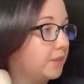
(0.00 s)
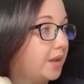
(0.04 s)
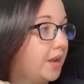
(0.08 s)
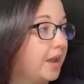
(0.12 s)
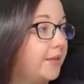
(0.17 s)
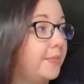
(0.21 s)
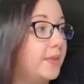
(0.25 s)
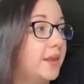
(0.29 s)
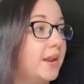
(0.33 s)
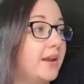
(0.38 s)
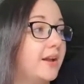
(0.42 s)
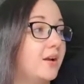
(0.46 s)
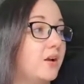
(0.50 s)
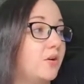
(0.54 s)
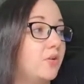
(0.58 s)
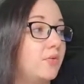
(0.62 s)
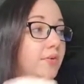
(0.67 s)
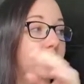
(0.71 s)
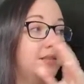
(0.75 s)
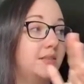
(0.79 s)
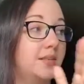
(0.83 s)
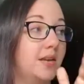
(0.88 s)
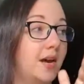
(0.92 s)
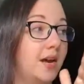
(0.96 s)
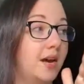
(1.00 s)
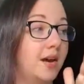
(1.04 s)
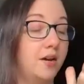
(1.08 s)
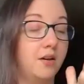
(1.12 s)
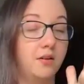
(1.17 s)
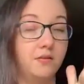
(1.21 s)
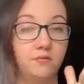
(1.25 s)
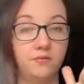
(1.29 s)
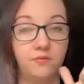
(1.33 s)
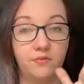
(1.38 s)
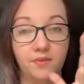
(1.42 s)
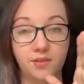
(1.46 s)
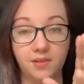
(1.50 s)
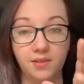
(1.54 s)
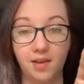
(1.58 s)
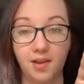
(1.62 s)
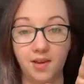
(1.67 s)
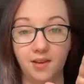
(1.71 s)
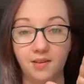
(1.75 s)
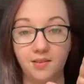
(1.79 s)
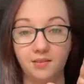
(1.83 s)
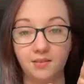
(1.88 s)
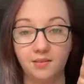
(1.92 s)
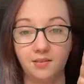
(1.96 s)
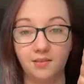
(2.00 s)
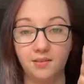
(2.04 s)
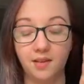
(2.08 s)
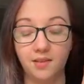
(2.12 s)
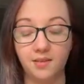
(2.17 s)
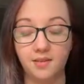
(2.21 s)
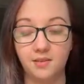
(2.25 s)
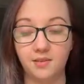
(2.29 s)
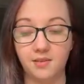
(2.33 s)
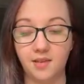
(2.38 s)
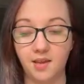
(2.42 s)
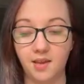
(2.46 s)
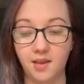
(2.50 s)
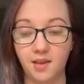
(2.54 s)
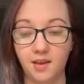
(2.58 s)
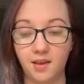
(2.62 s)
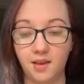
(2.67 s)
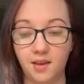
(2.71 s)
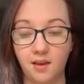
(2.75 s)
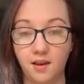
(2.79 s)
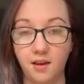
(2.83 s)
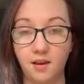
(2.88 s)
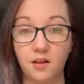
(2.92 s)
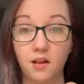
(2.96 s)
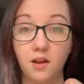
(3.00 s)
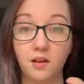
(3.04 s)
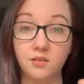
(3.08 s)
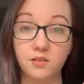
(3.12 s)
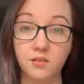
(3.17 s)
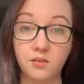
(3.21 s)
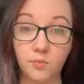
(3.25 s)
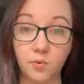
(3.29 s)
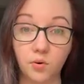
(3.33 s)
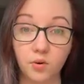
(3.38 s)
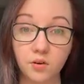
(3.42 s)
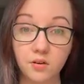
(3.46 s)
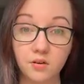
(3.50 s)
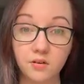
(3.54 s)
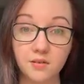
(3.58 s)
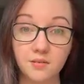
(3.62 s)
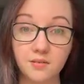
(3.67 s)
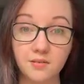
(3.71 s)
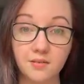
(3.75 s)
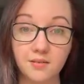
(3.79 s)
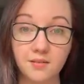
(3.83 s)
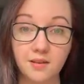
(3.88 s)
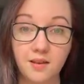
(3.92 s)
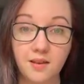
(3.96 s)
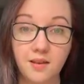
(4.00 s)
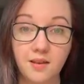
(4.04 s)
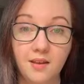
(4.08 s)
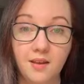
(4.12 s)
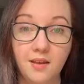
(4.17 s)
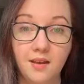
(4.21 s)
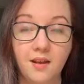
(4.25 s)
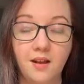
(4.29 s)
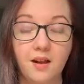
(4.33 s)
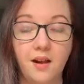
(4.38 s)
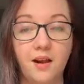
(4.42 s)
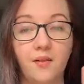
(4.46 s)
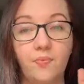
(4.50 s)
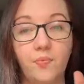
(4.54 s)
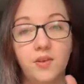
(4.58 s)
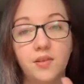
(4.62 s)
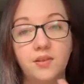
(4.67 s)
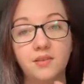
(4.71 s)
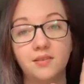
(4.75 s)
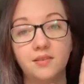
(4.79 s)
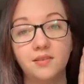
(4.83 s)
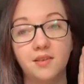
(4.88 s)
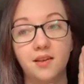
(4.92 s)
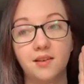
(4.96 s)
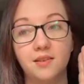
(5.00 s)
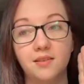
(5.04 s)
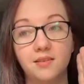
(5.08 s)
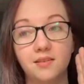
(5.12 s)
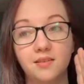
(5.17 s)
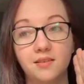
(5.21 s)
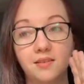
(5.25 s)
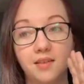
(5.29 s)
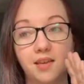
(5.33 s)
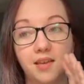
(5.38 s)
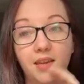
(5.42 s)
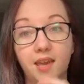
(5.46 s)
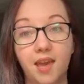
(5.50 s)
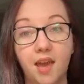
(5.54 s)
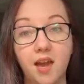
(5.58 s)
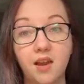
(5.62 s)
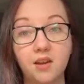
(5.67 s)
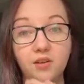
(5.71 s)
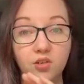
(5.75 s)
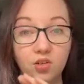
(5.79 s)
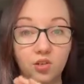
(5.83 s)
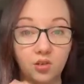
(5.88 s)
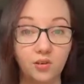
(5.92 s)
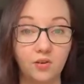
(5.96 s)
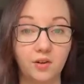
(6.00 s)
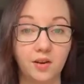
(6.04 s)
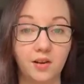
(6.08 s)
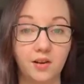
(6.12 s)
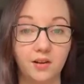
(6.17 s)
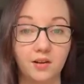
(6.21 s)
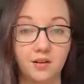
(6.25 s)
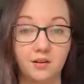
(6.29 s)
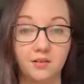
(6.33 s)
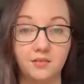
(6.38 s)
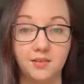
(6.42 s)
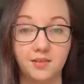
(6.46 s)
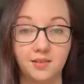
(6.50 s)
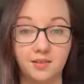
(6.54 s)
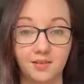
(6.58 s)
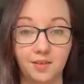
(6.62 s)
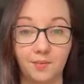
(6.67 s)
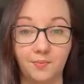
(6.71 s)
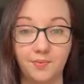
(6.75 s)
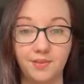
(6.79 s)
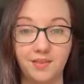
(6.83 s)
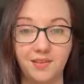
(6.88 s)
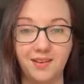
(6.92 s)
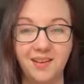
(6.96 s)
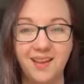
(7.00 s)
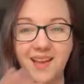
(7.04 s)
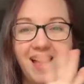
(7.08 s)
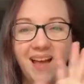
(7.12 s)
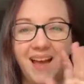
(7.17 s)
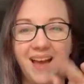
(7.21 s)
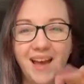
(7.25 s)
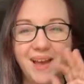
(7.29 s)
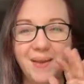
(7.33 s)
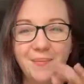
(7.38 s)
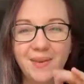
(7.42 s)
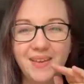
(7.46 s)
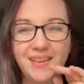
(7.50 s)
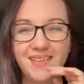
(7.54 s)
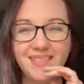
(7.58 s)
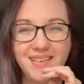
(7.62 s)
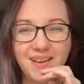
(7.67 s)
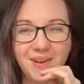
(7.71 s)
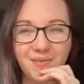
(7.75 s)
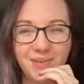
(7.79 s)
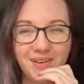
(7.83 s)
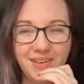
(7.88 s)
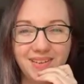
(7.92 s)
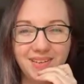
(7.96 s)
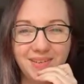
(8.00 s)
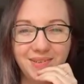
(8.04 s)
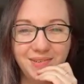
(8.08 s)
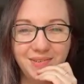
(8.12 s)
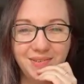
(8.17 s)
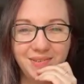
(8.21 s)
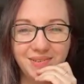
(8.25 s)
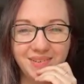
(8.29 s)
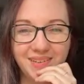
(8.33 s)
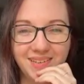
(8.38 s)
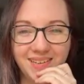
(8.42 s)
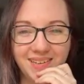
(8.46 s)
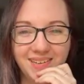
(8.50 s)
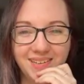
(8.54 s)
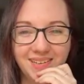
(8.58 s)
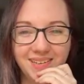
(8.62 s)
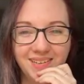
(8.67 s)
And then I always have signs that say custom orders, and then signs that say cash and credit cards accepted. Hi bees, how are you?